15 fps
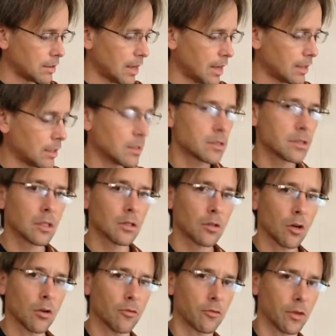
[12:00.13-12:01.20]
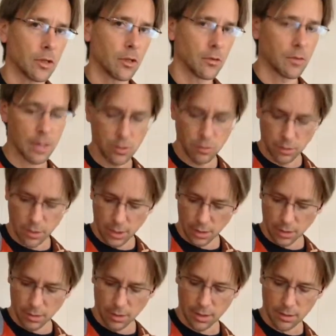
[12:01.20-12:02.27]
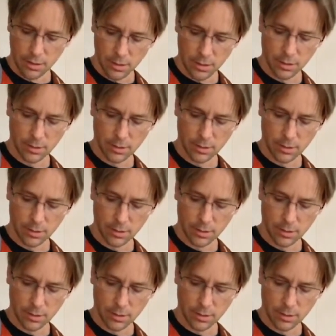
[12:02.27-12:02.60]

that is the guitar figure. Then you get into this.